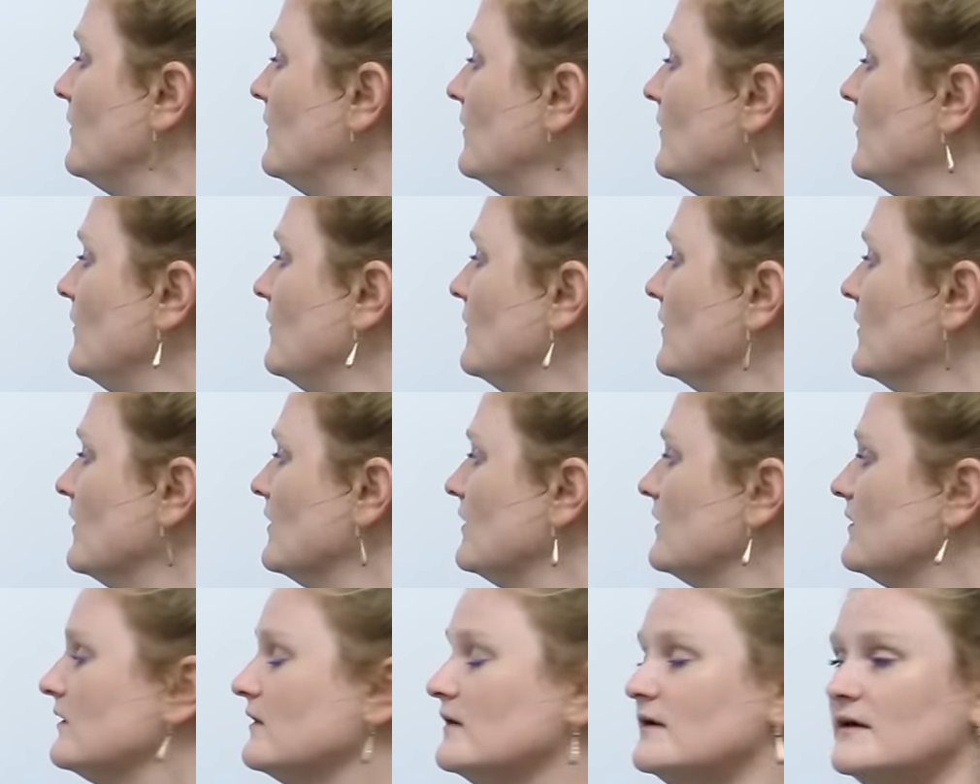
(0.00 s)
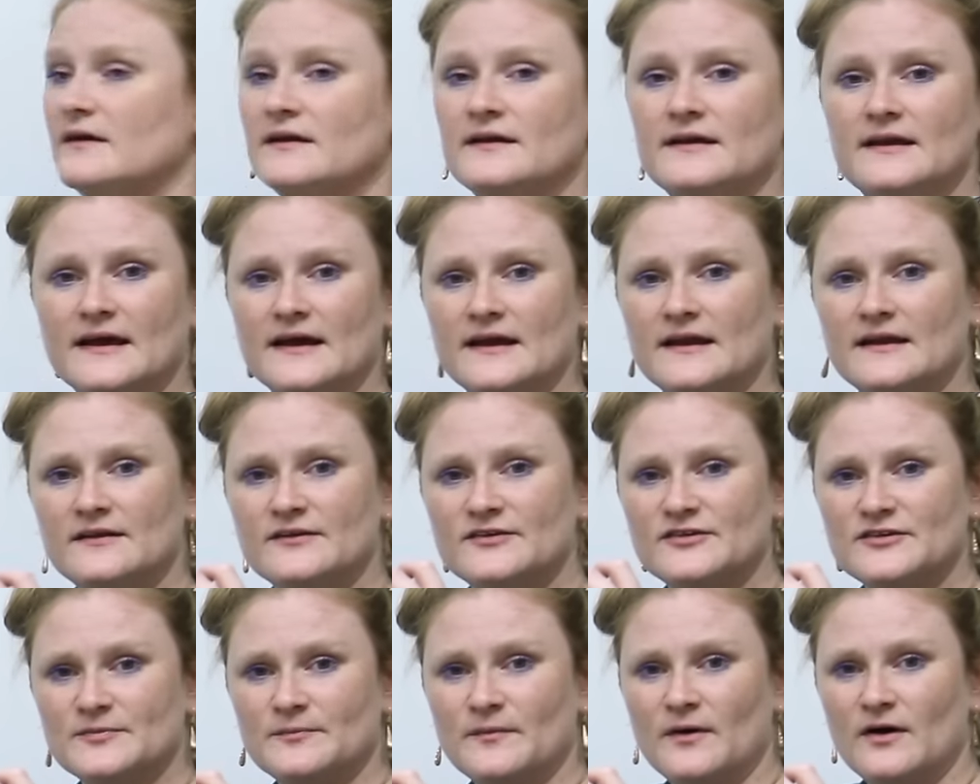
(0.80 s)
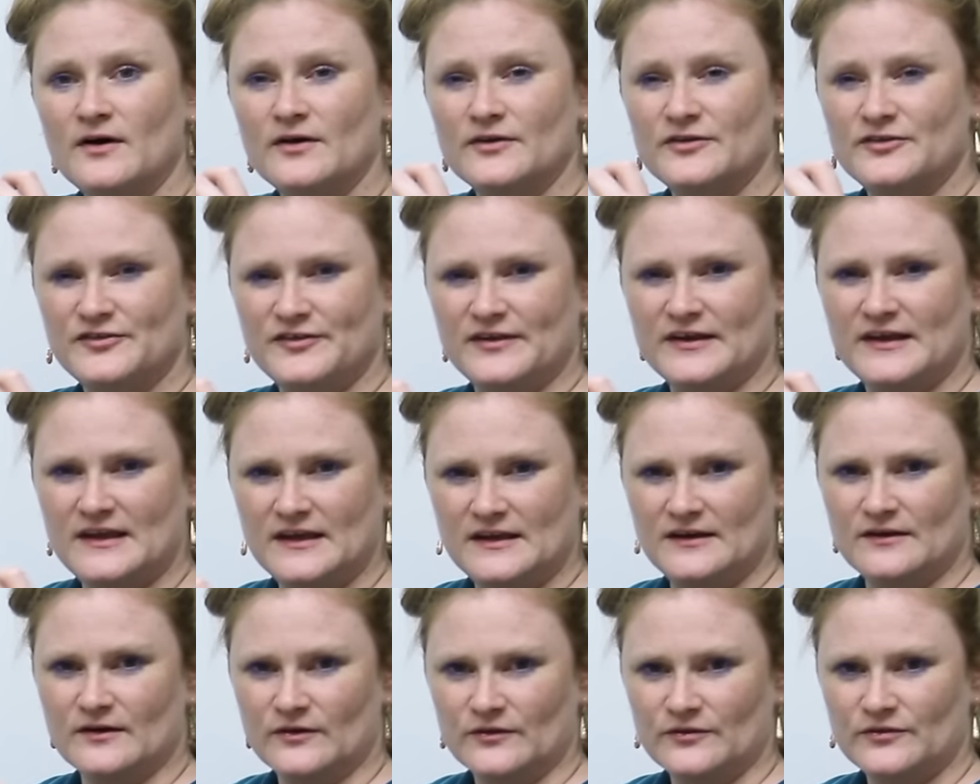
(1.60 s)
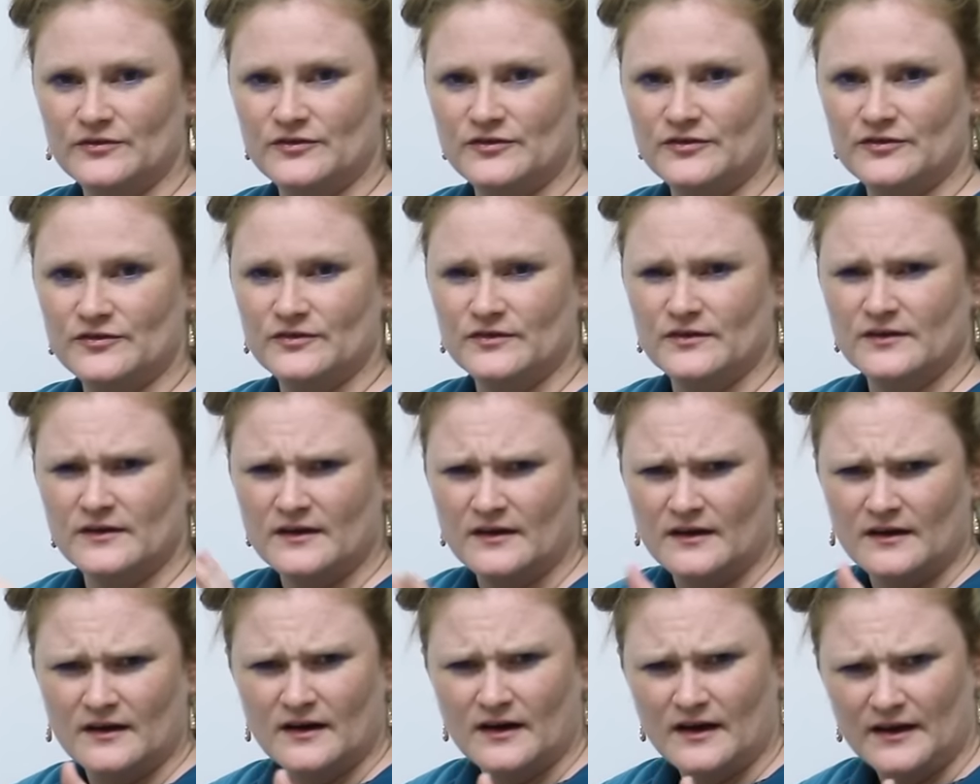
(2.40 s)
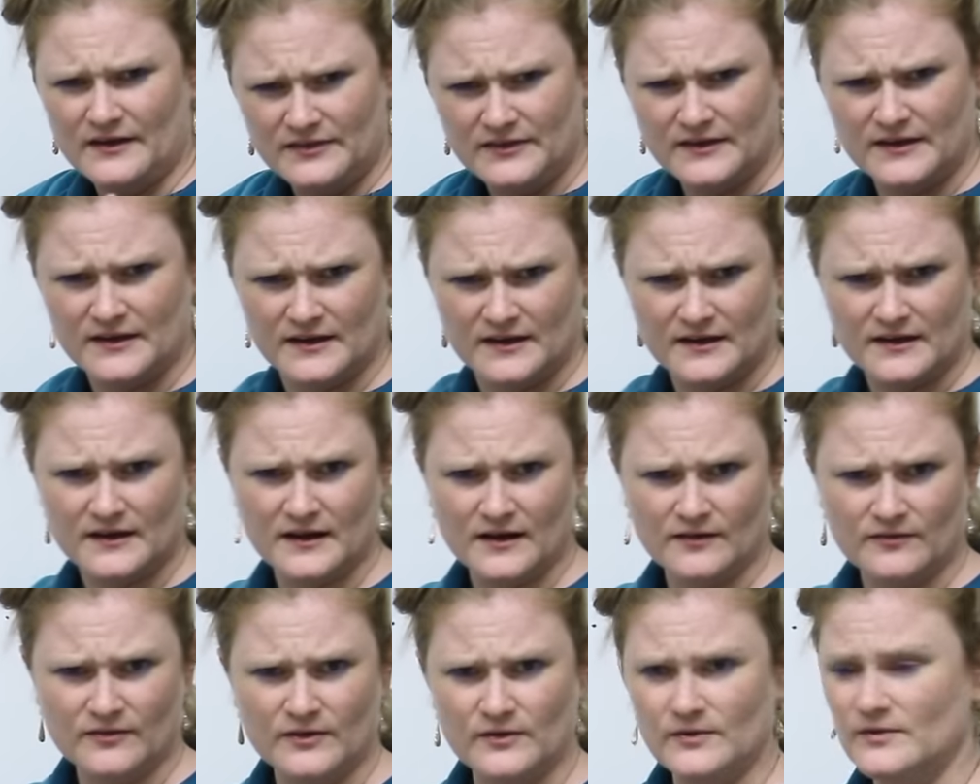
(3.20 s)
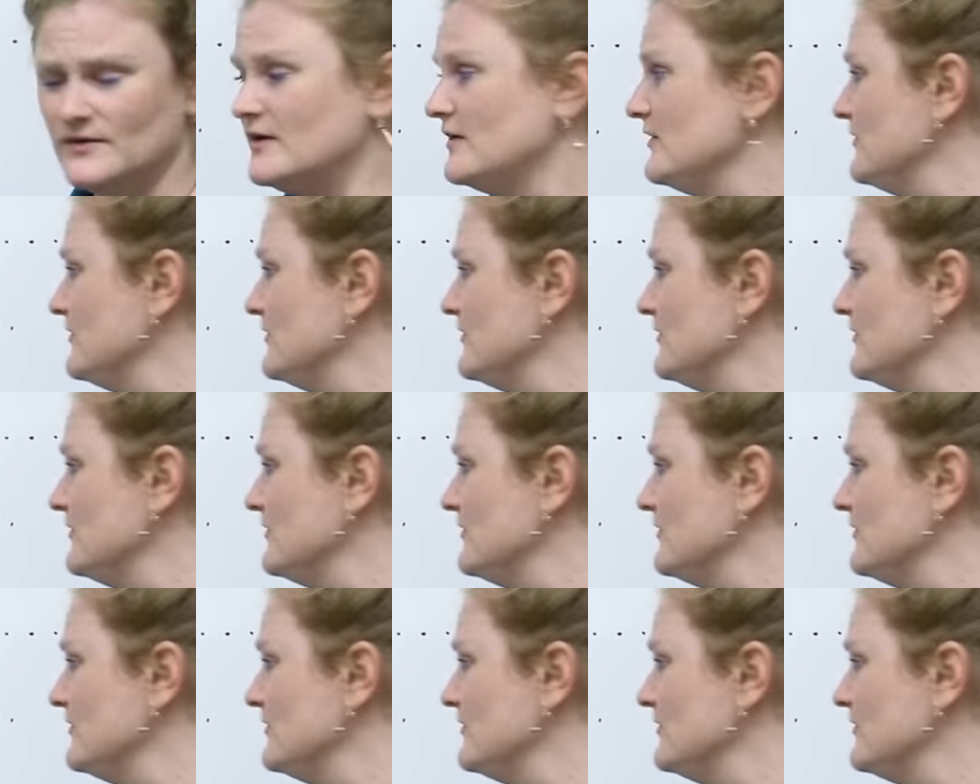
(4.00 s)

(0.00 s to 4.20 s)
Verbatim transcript: or get small sticky notes. I think everyone